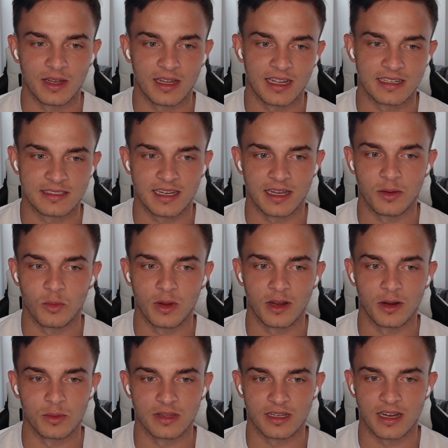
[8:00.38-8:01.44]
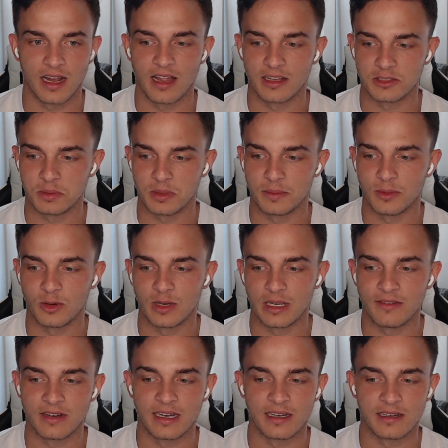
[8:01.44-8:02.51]
gets kind of weird with the college people,
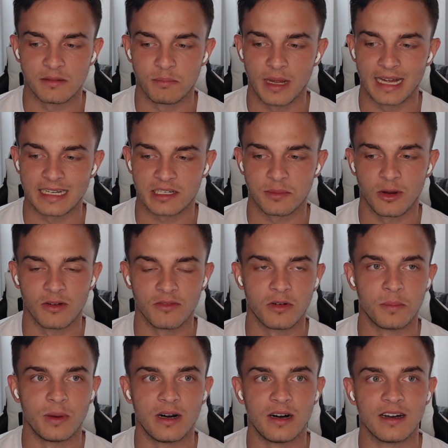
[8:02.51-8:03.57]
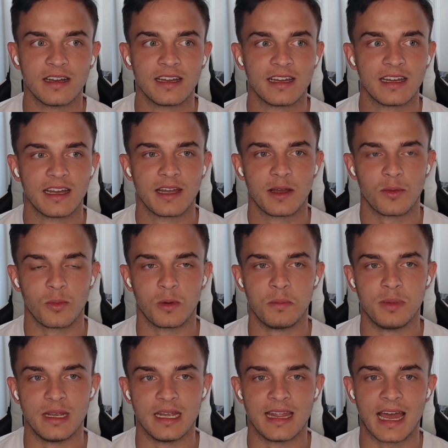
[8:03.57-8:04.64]
even in basketball and football, would
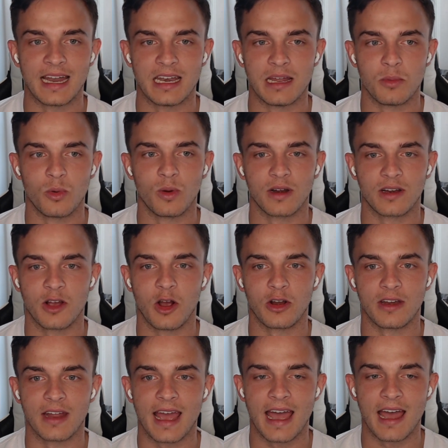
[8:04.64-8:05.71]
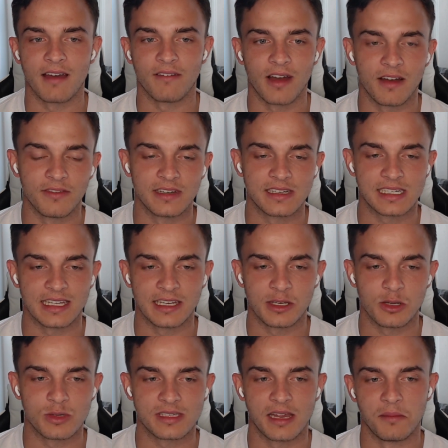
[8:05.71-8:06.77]
be that number 1 card to have? Obviously,
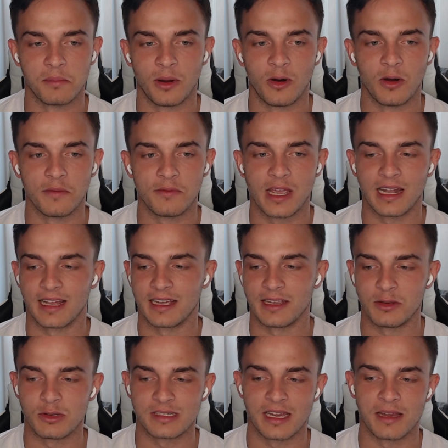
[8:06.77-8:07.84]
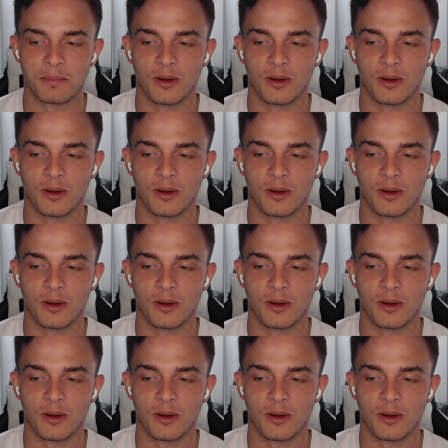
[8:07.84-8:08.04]
Usain Bolt, if you had like a Usain Bolt